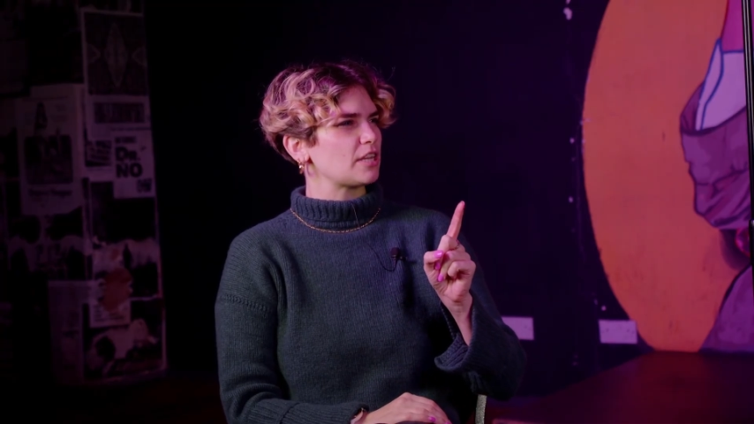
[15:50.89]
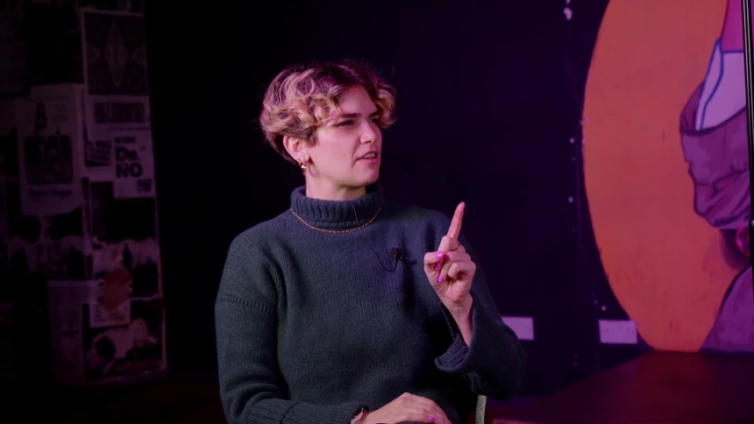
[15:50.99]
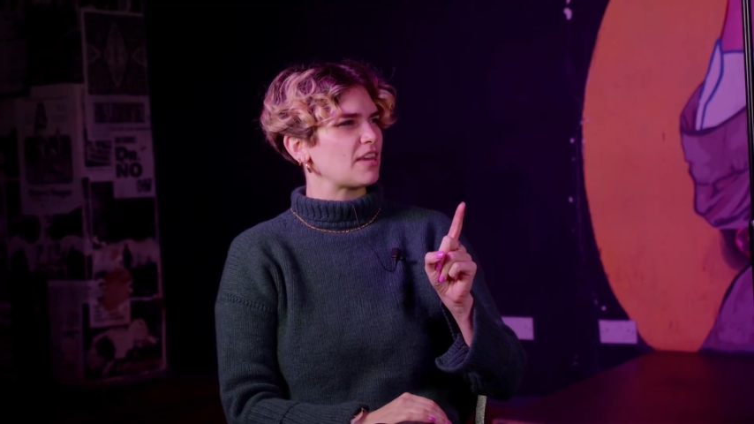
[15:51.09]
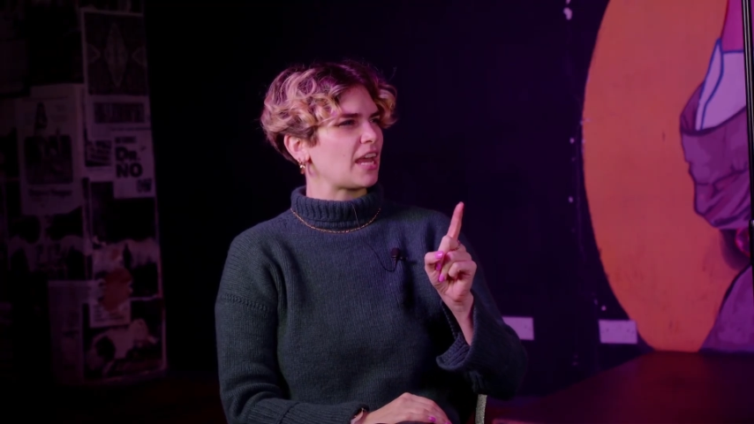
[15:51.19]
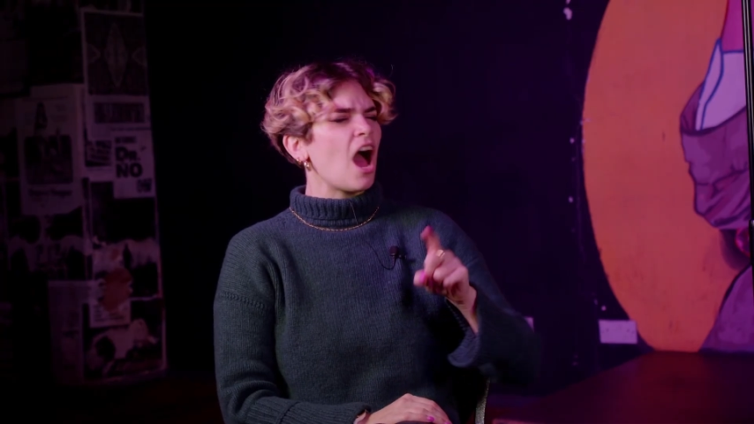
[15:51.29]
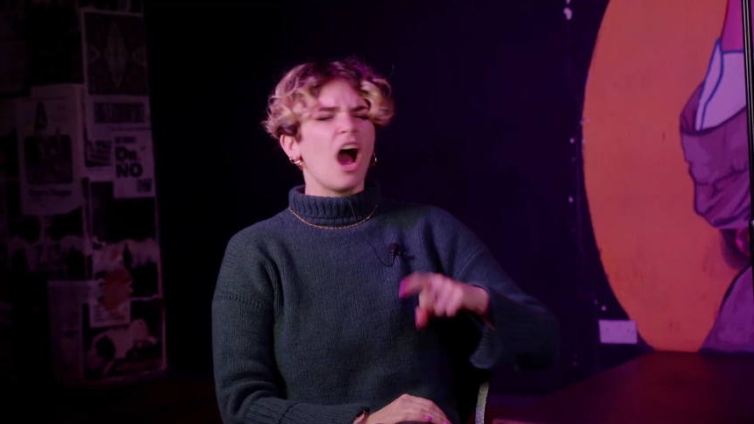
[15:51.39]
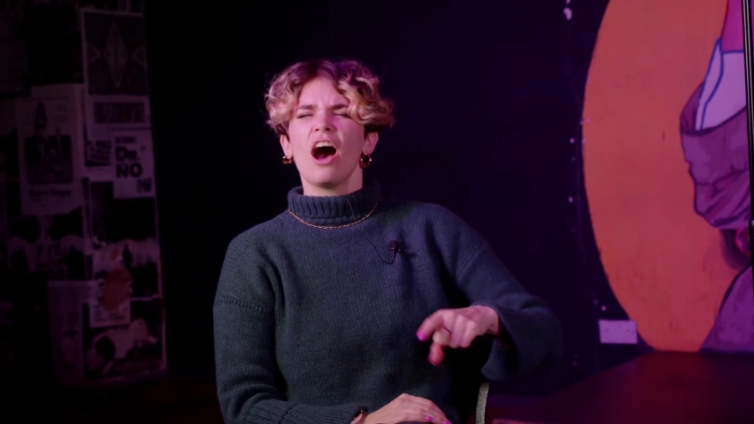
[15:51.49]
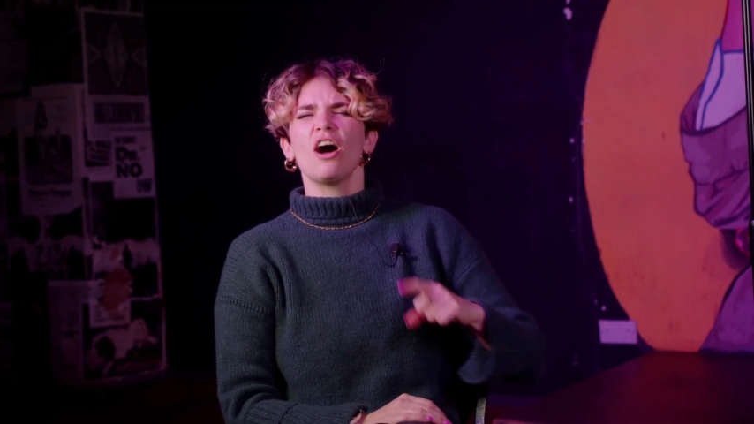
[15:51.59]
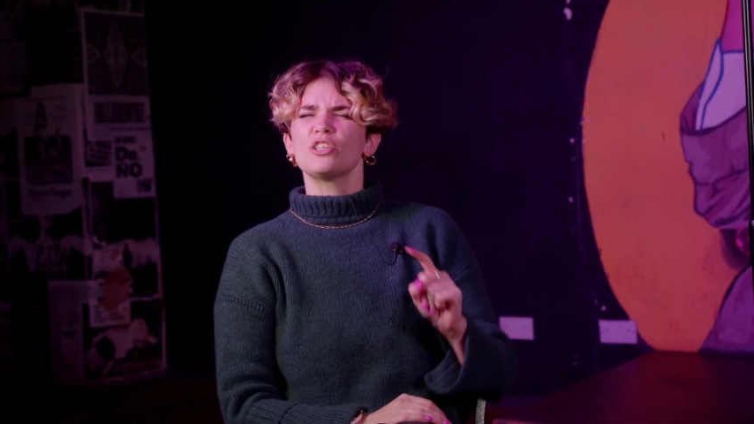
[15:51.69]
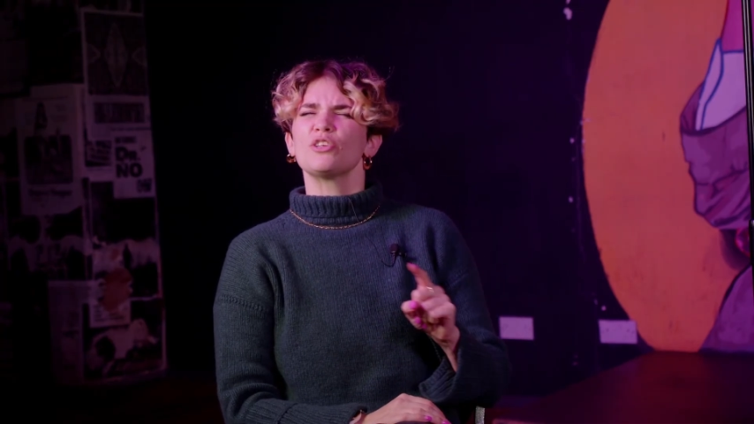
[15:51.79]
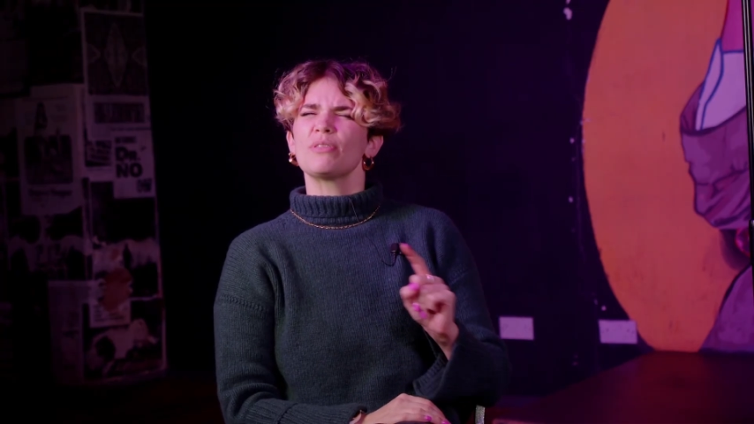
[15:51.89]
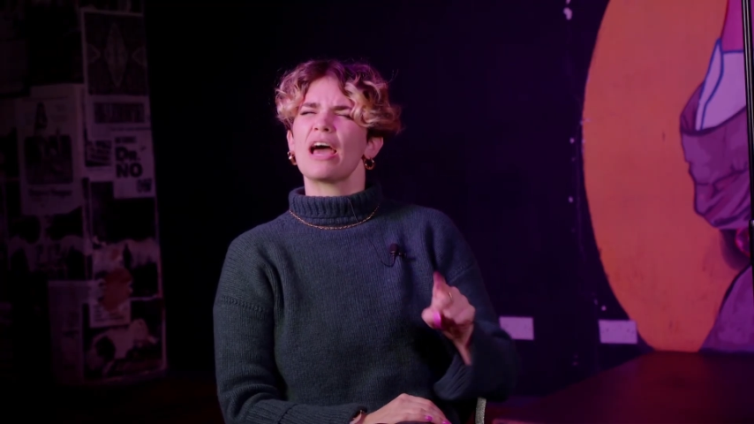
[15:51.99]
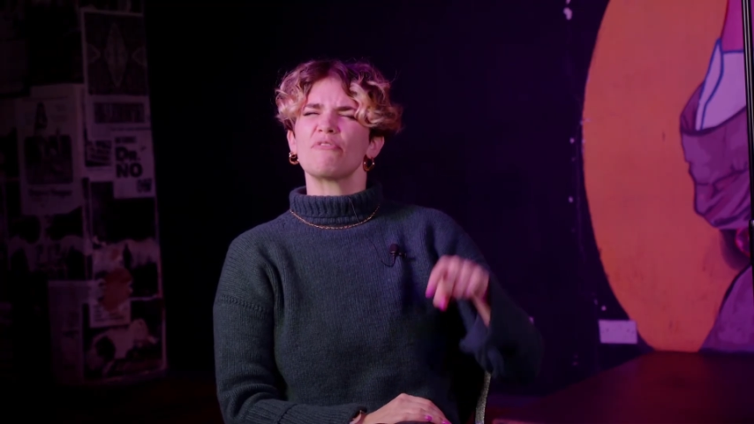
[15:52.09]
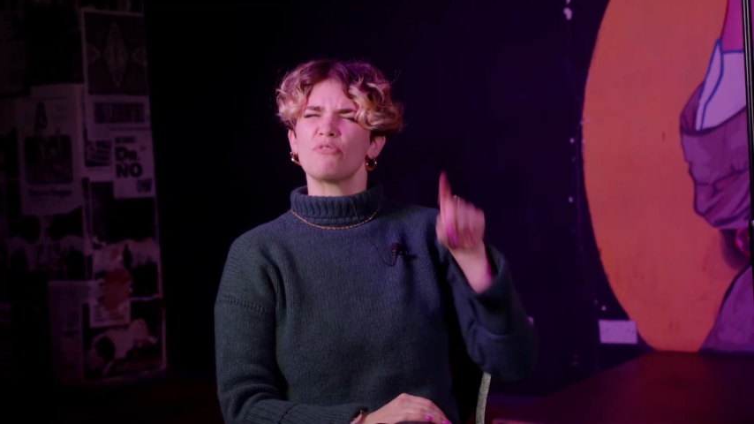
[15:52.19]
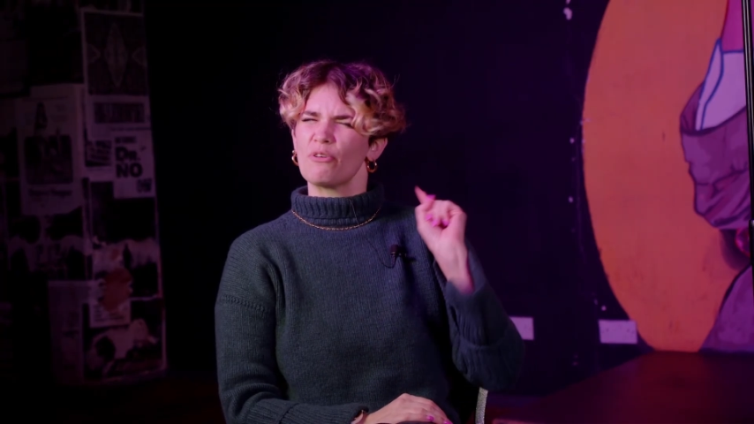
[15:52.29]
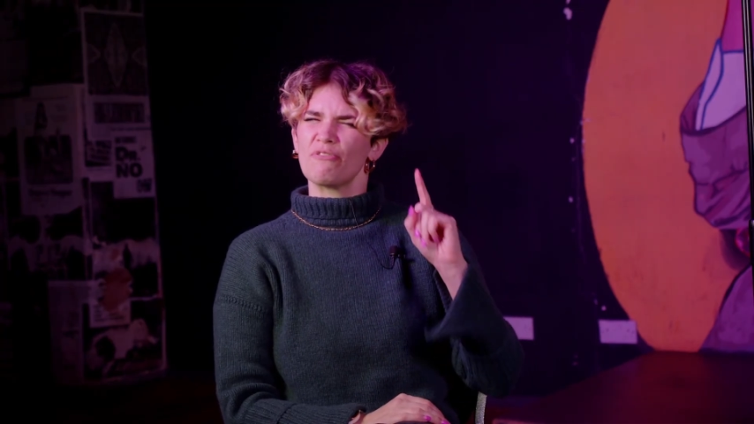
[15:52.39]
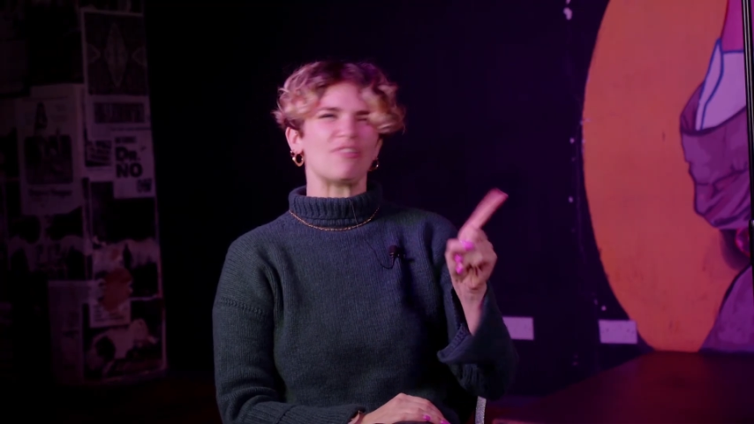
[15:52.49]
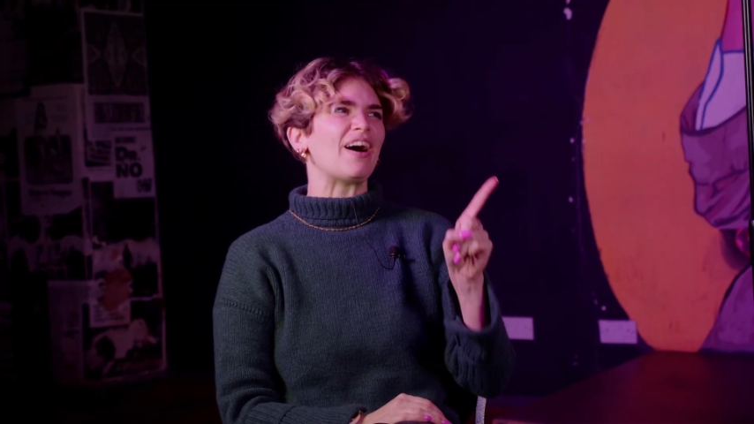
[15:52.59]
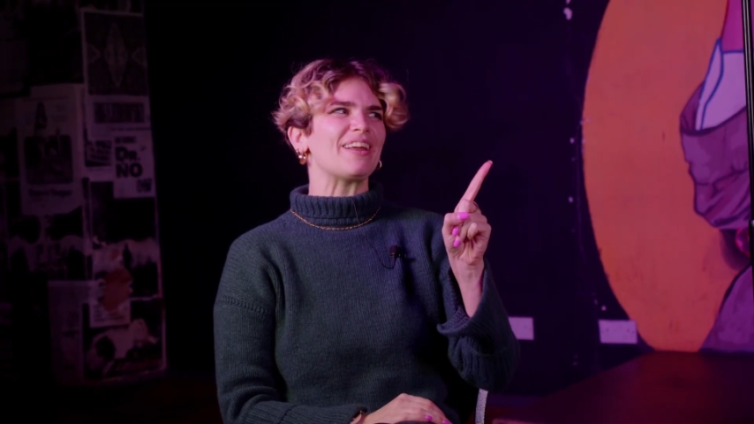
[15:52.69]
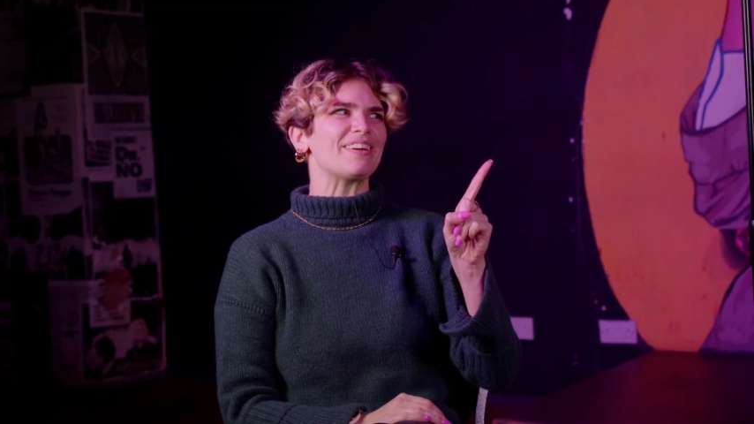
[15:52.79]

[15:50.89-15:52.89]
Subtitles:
living. I'll do that for fun,